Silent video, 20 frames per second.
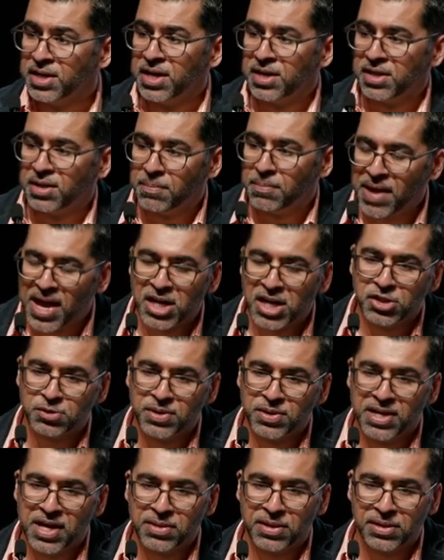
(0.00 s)
the
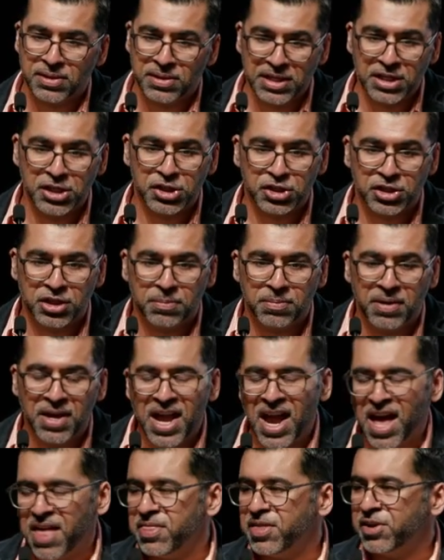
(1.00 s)
management, and the leadership,
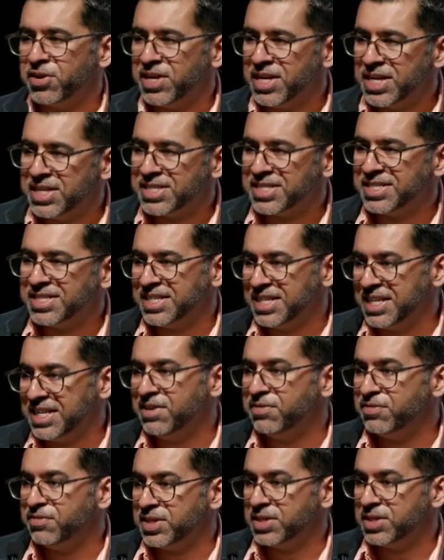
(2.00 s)
and there isn't
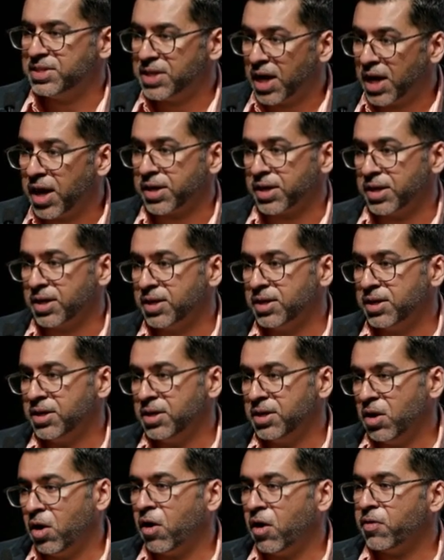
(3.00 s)
even data
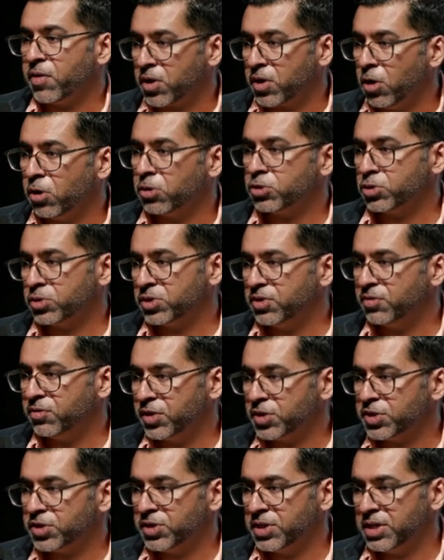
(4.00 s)
on the cultural
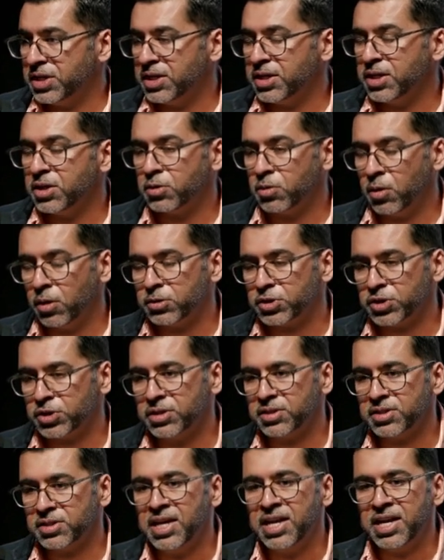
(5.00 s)
diversity
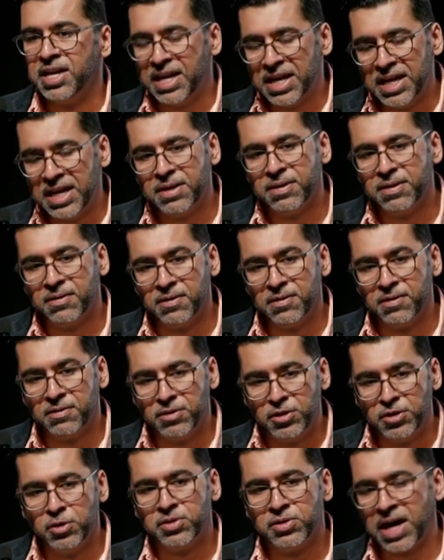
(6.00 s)
quotients in
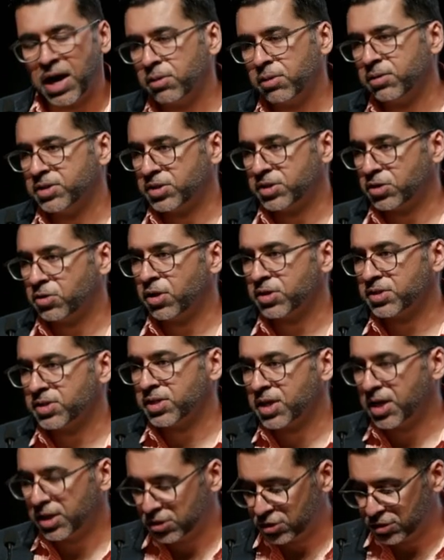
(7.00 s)
news outlets across the
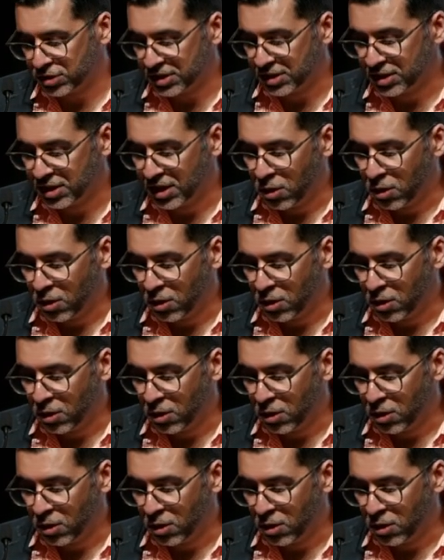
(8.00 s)
country.